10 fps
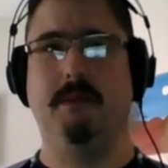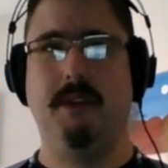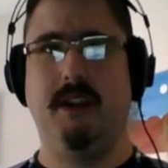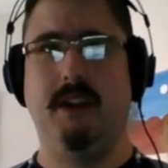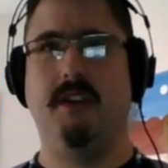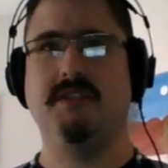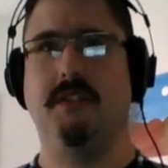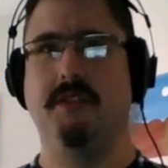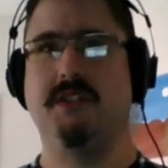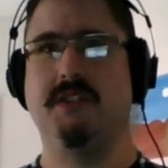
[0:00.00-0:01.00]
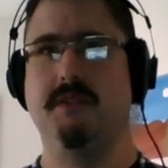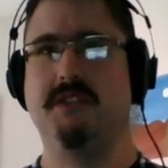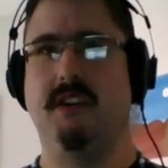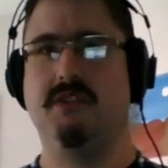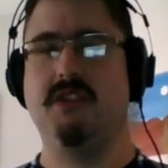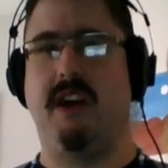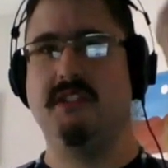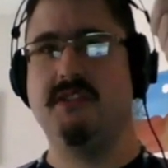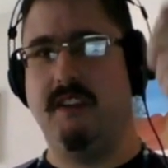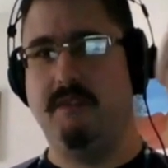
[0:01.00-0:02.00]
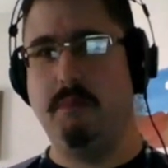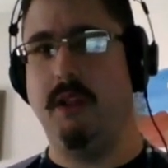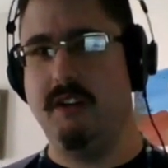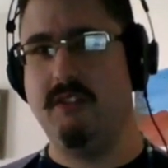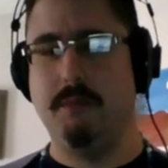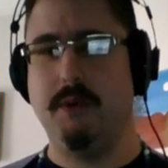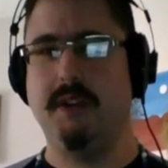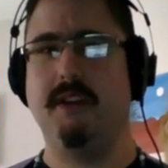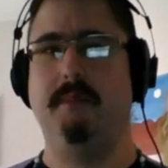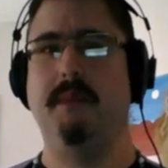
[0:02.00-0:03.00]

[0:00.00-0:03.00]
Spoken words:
and also those child-safe plugs you can put in there.